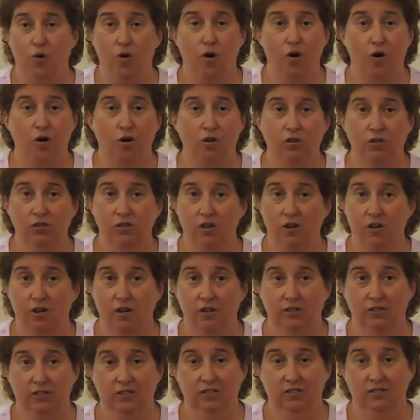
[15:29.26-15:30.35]
all
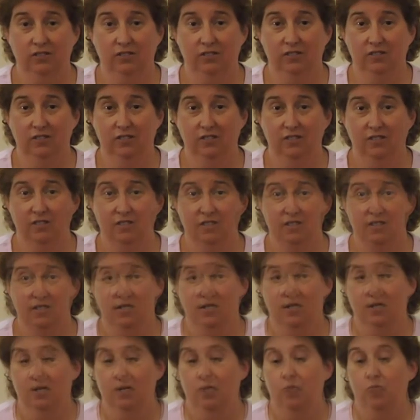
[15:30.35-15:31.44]
along.
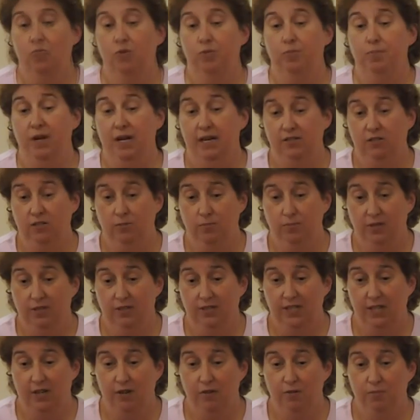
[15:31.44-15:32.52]
With Pastor
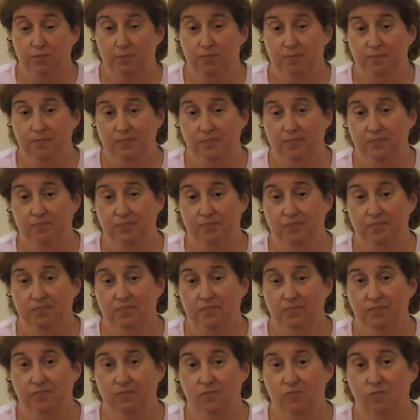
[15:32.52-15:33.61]
Bill's help,
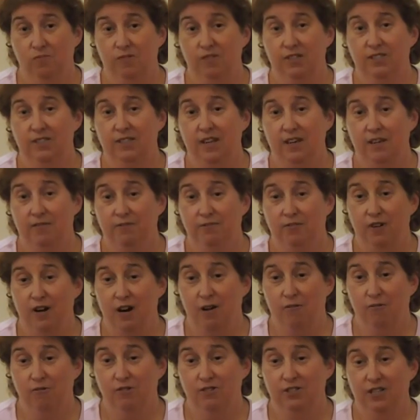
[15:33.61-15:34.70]
we sat for
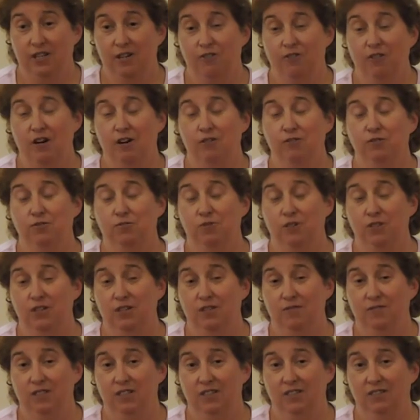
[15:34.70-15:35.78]
hours at her house one
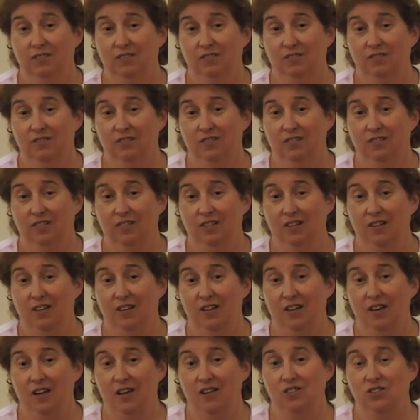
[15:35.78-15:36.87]
evening,
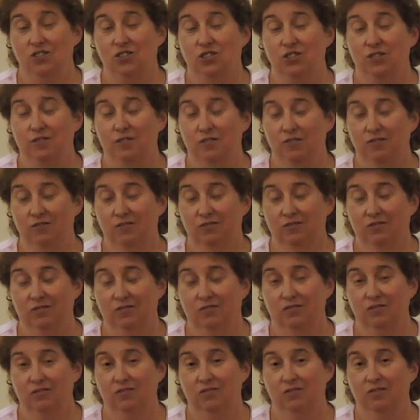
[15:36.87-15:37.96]
and she
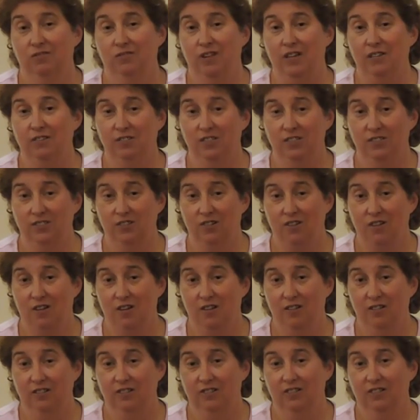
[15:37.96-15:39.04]
finally
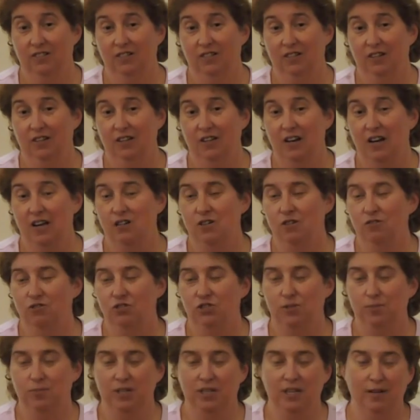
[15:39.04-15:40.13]
saw, and I know
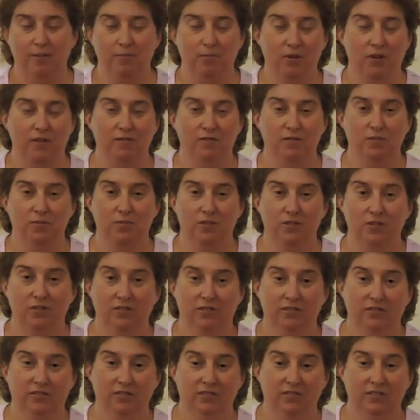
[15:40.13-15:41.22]
she became comfortable.
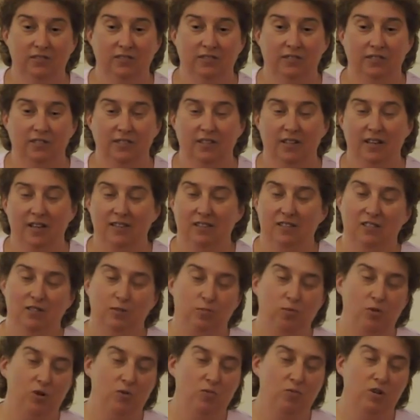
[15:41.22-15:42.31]
At this
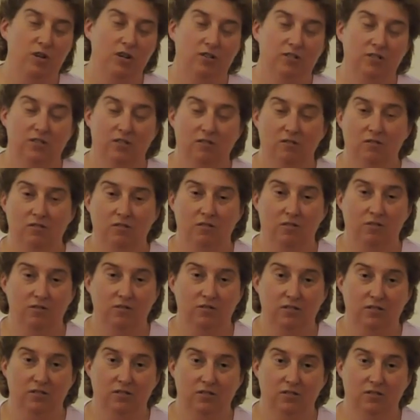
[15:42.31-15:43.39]
point, we are so
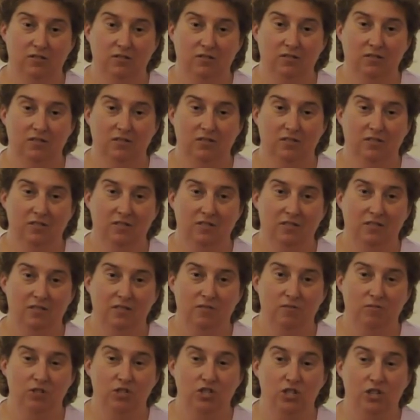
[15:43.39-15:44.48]
close.
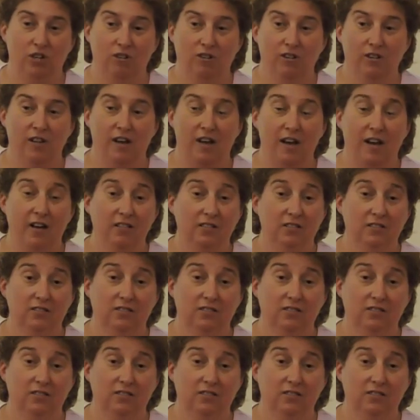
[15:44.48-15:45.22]
We share a lot.